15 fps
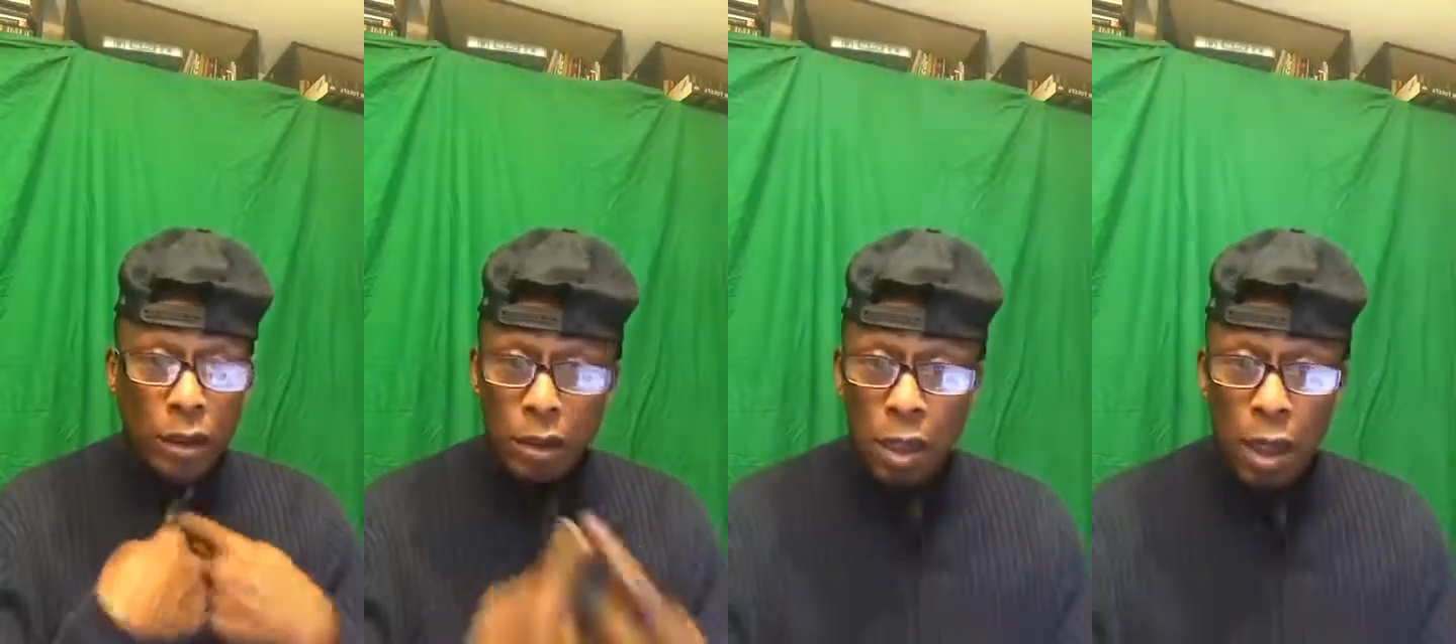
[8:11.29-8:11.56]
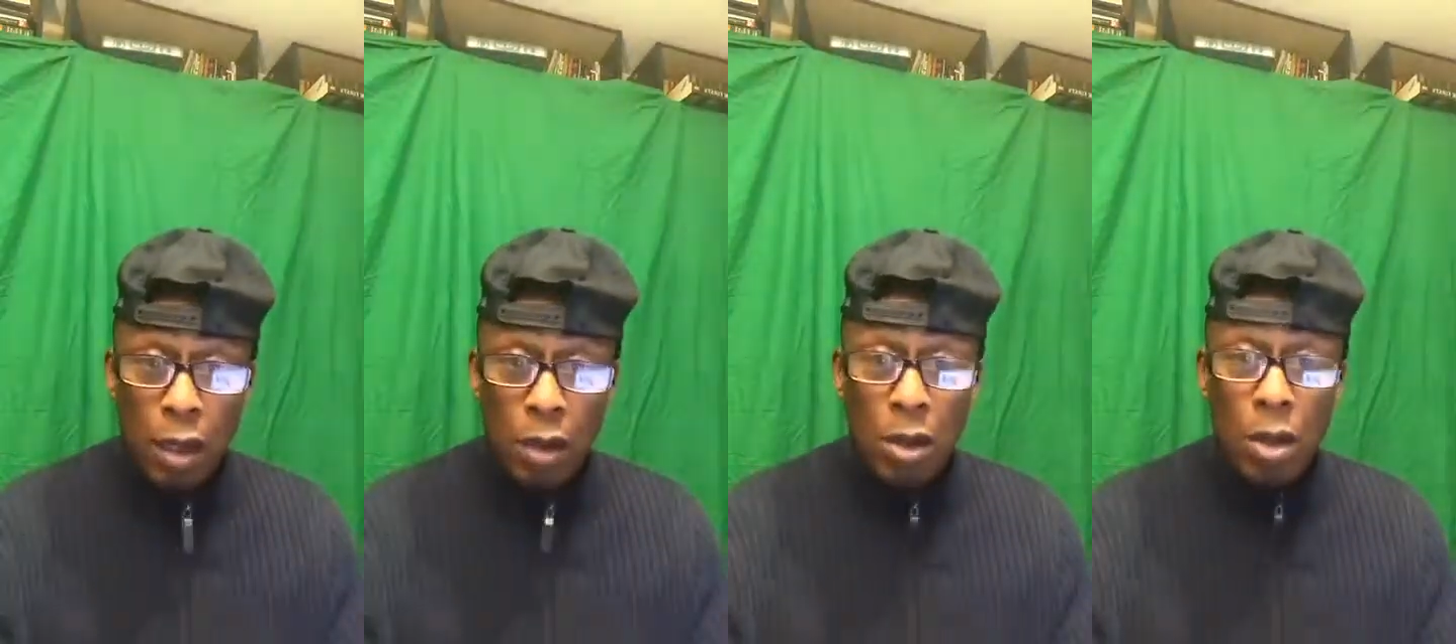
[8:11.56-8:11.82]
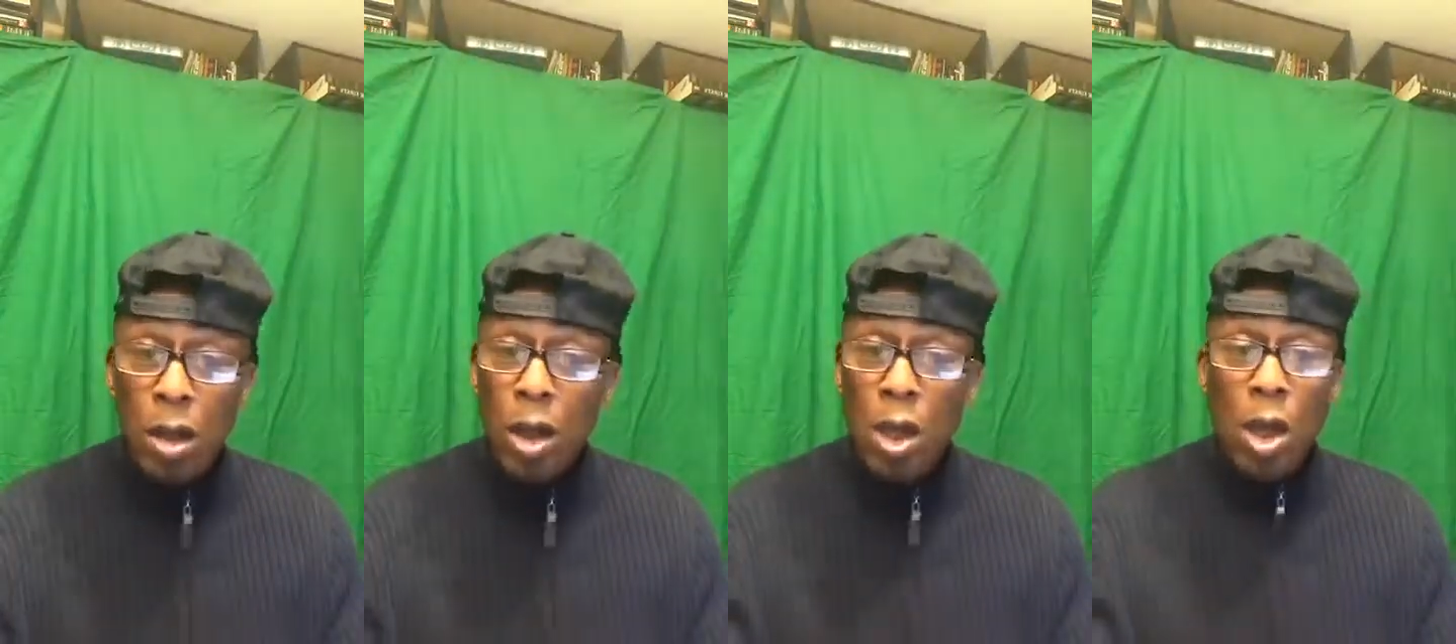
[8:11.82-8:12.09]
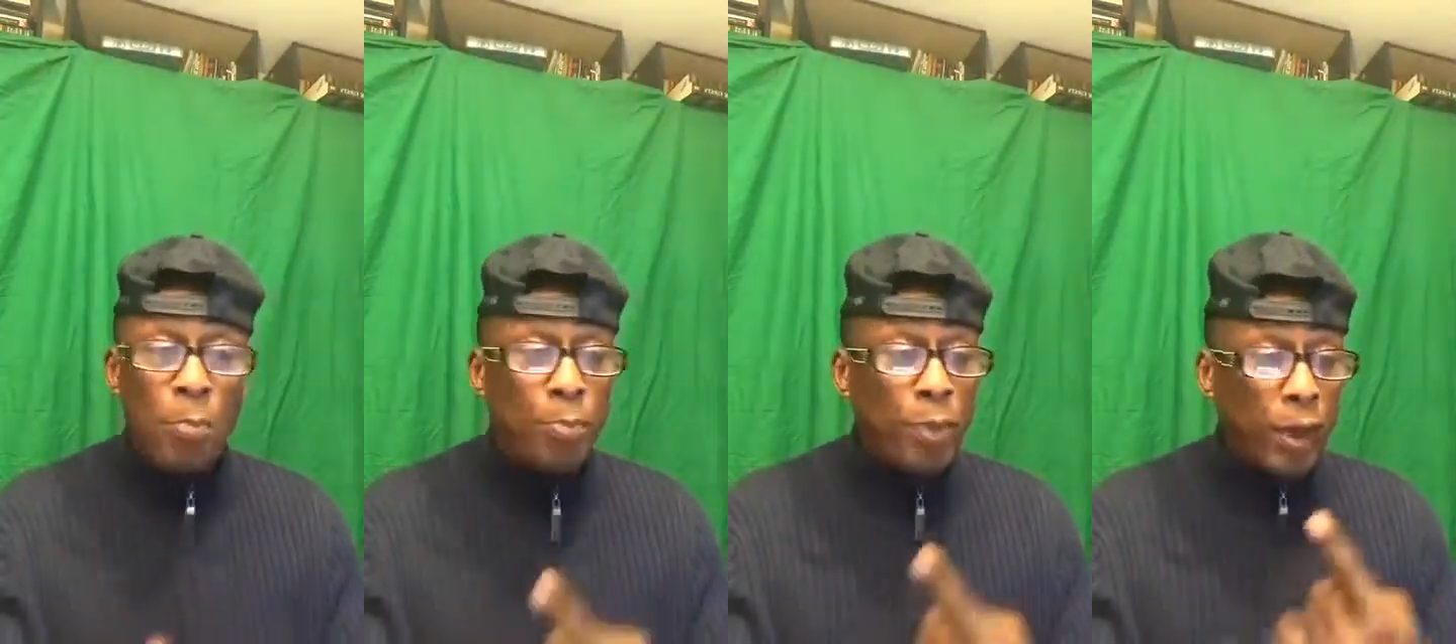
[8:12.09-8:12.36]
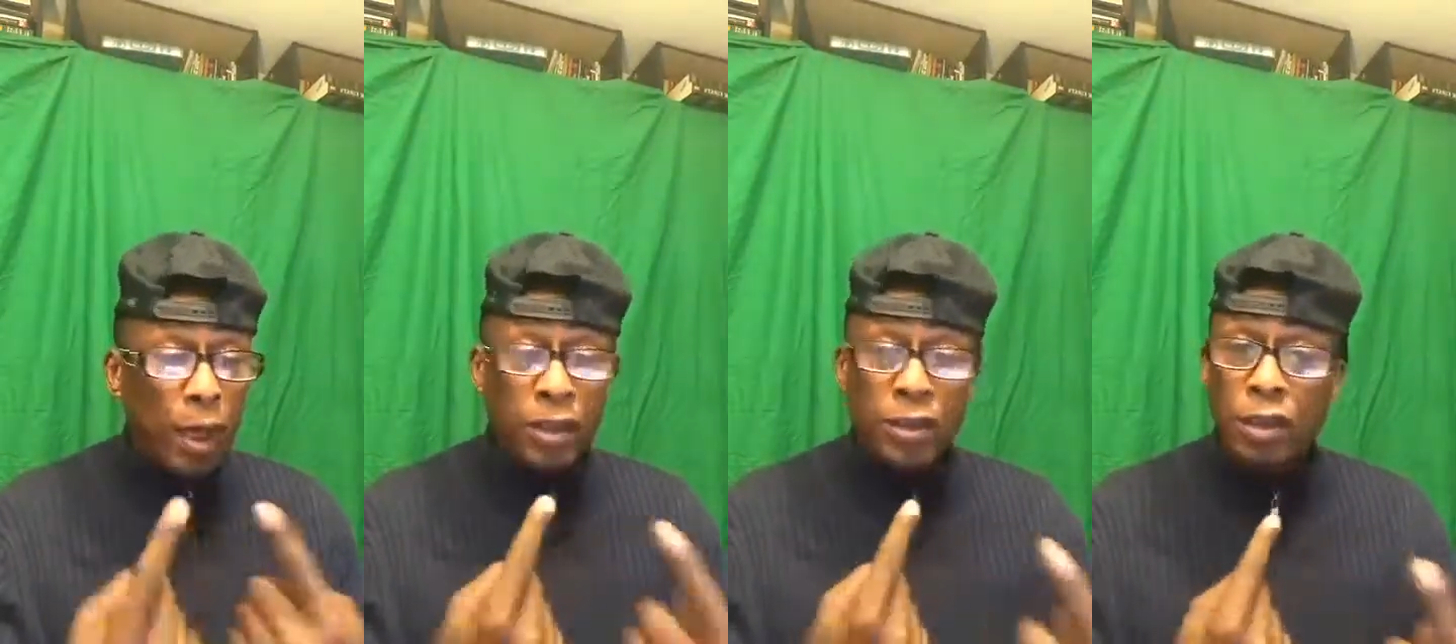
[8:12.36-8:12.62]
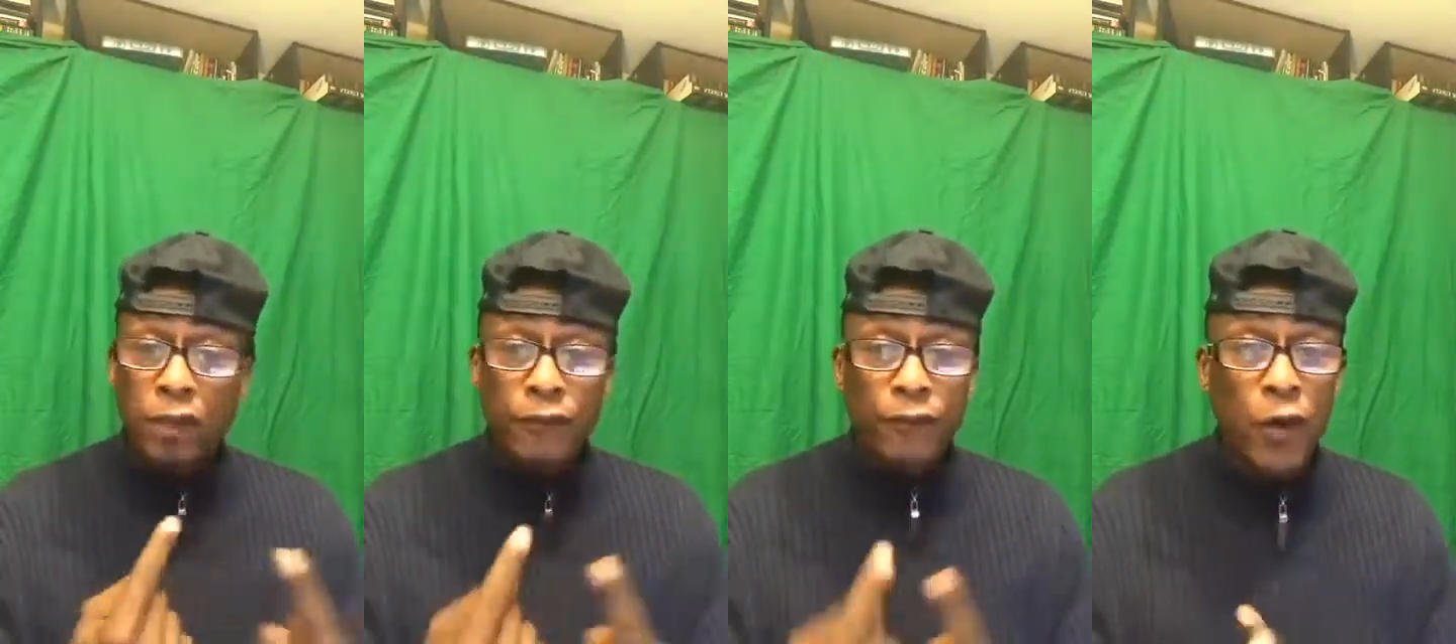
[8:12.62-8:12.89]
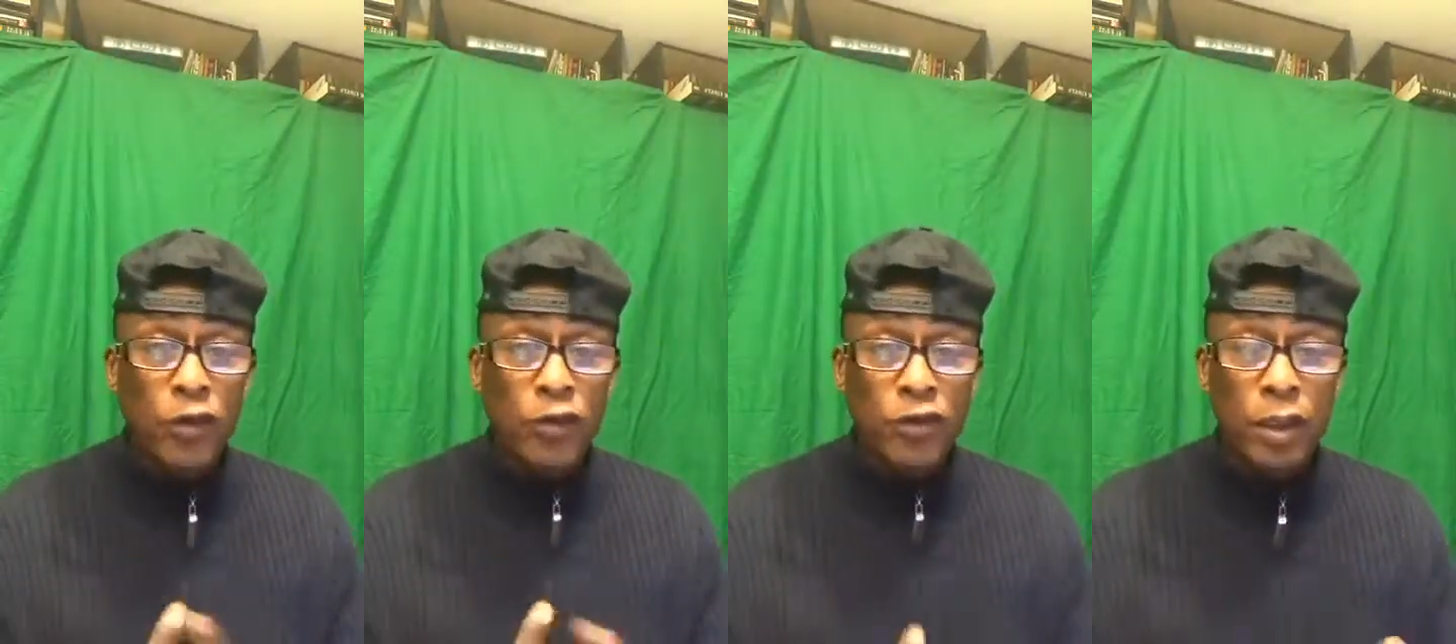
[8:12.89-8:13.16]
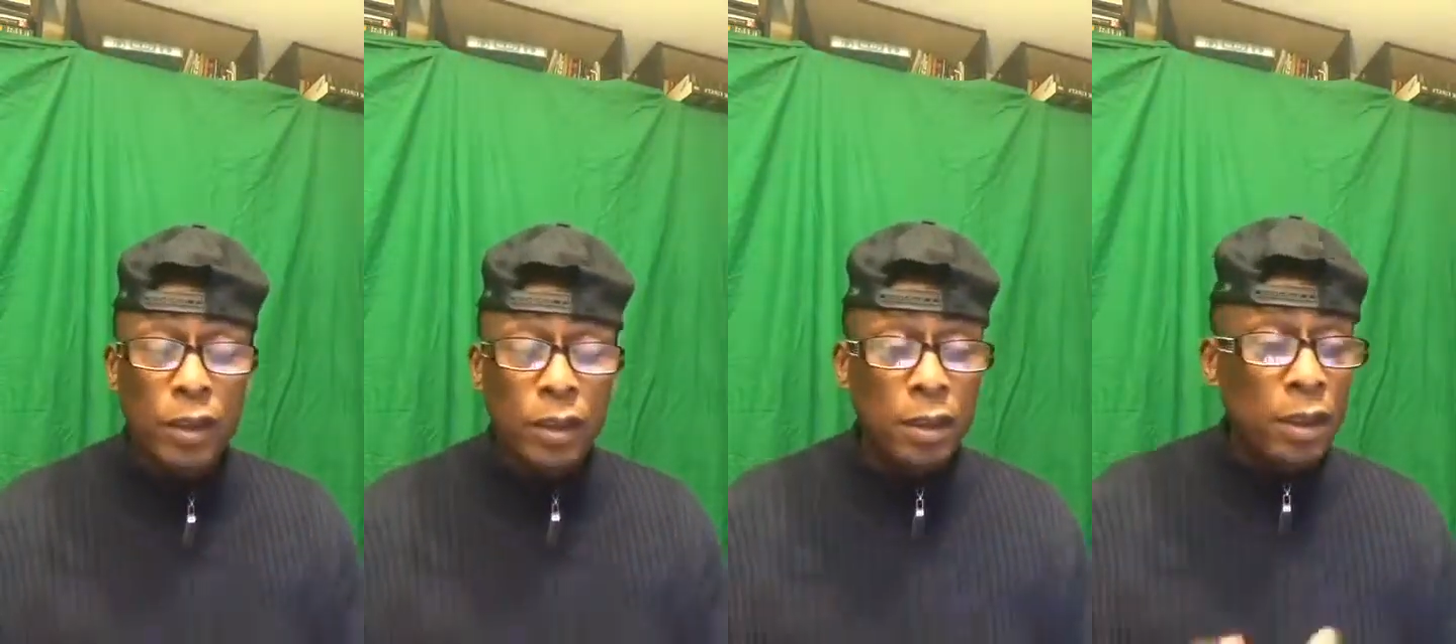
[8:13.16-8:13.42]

y'all, but us conversing.